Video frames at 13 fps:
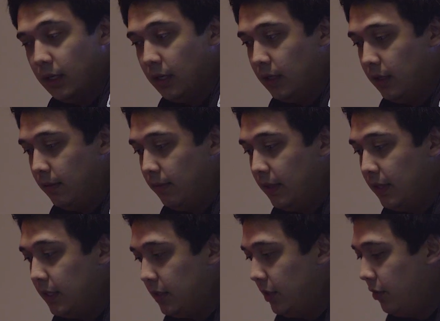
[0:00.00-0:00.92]
Um, it
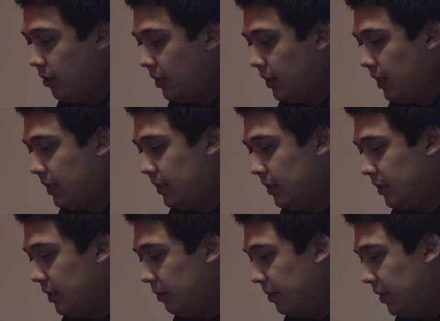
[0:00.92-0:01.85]
doesn't utilize the
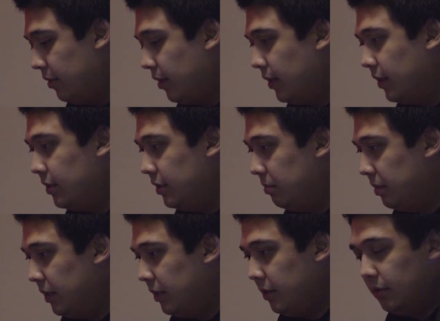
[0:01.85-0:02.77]
C P U and the G
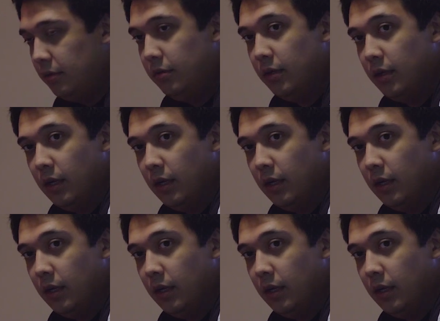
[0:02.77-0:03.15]
P U